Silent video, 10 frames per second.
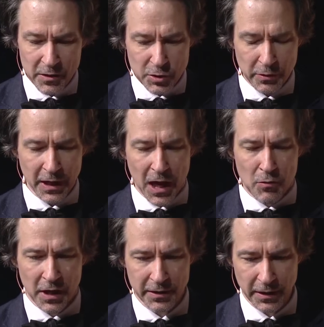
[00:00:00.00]
So now
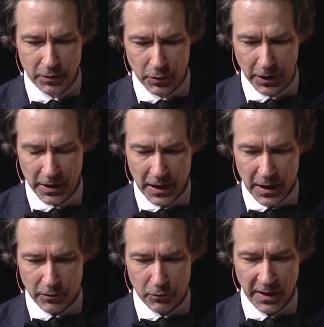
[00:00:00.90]
I think you
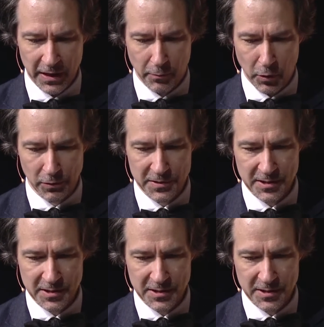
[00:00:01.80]
made a bold